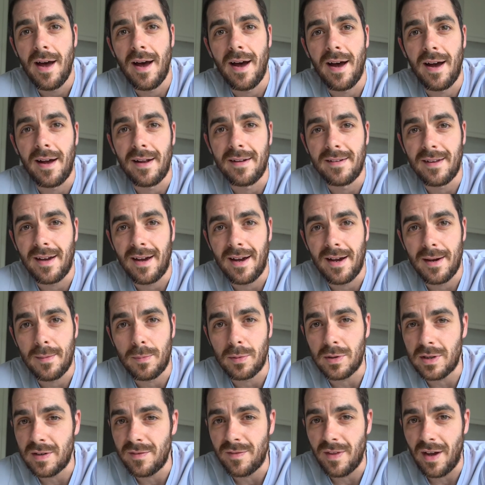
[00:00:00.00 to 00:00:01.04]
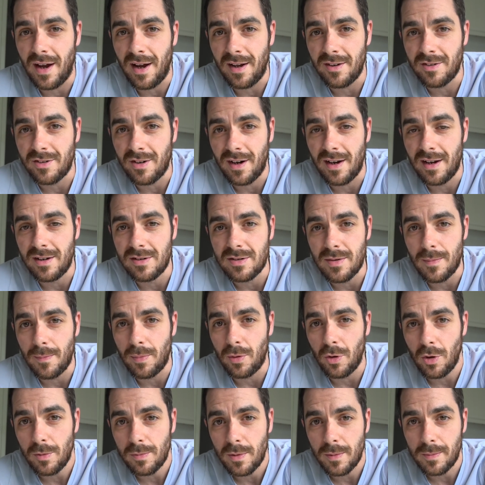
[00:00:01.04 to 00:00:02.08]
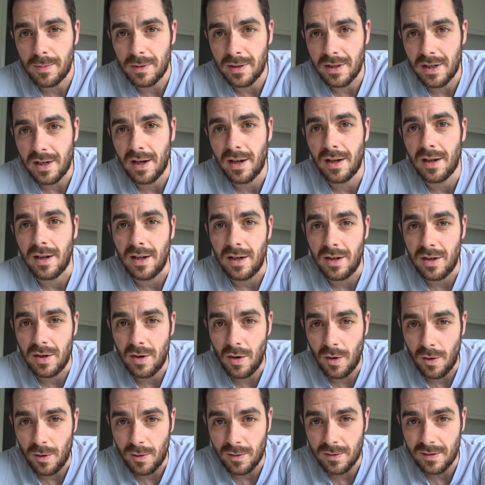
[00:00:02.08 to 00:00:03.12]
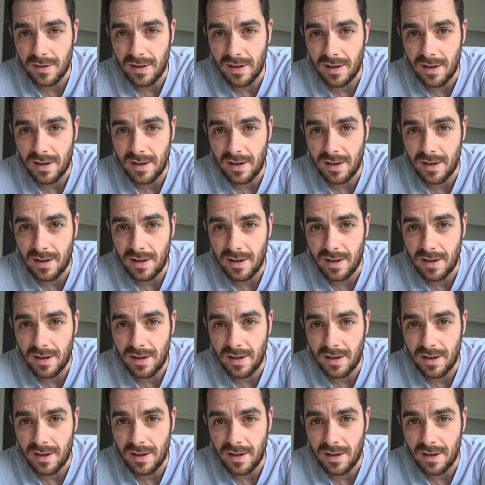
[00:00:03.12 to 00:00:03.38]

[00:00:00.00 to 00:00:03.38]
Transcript: And I believe the answer is probably not.